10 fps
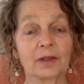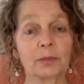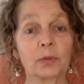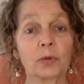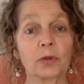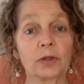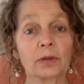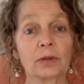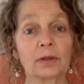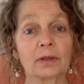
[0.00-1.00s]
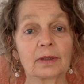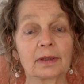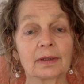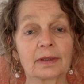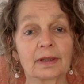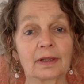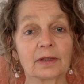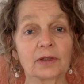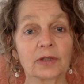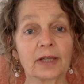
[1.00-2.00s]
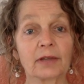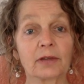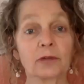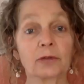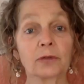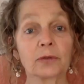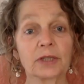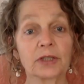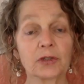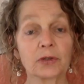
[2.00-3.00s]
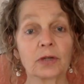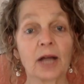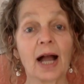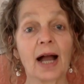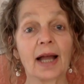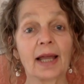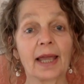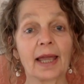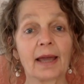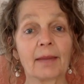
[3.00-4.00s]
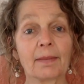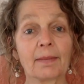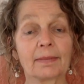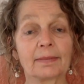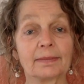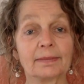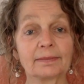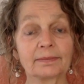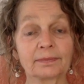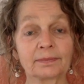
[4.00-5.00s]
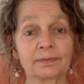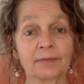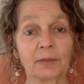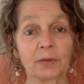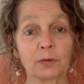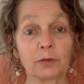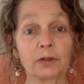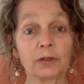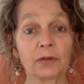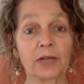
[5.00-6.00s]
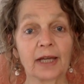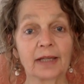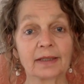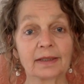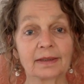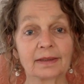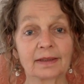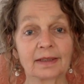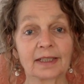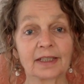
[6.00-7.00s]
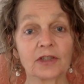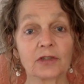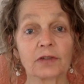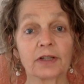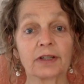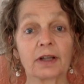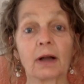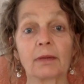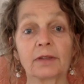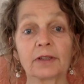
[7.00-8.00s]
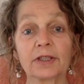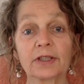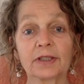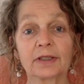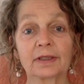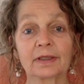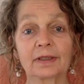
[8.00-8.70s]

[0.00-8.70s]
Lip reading: The portal to get through is your I am. When you feel that, it's very obvious.